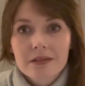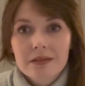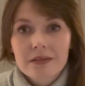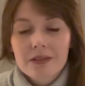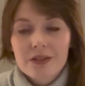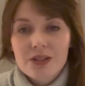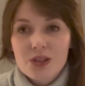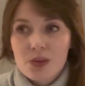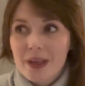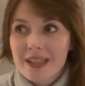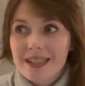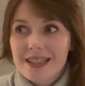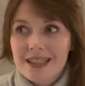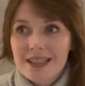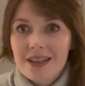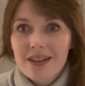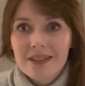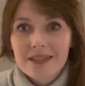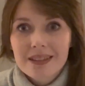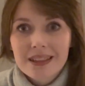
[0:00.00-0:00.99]
At
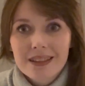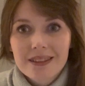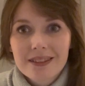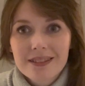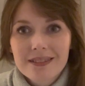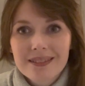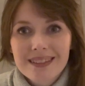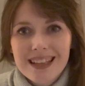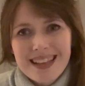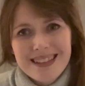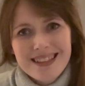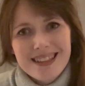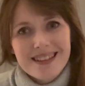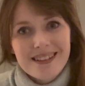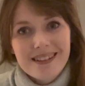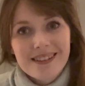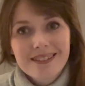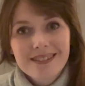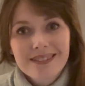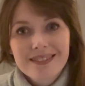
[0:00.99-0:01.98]
29,
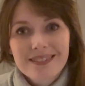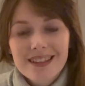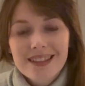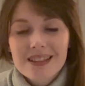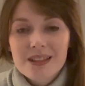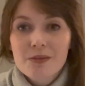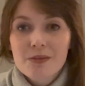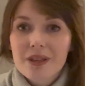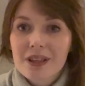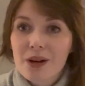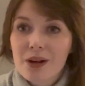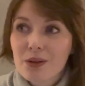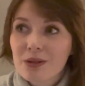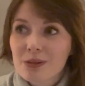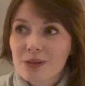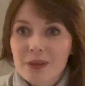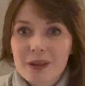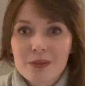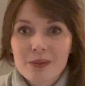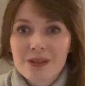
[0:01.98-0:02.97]
cancer? That's something older
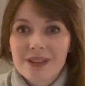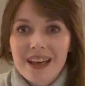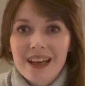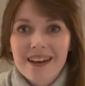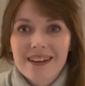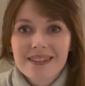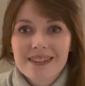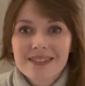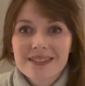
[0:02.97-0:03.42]
people get.